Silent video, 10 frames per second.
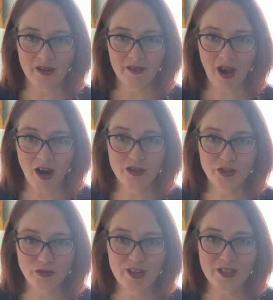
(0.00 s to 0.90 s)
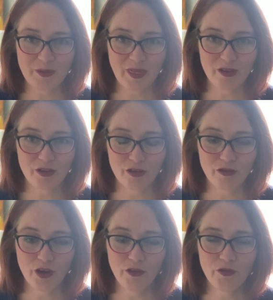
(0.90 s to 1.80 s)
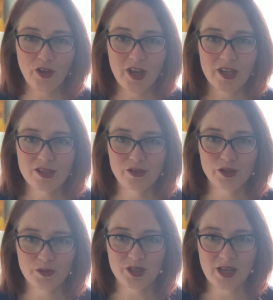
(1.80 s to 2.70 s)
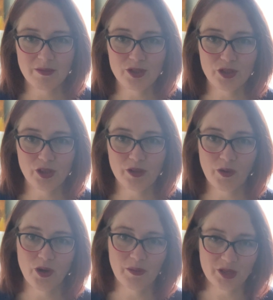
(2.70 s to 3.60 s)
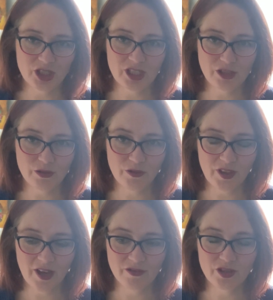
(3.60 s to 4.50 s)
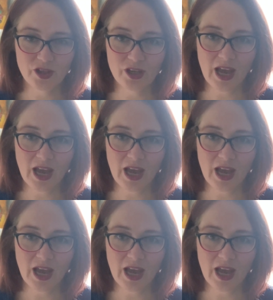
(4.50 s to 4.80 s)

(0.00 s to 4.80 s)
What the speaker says: heart rate went through the roof. So she wasn't up to school in the morning, but she did go for the afternoon,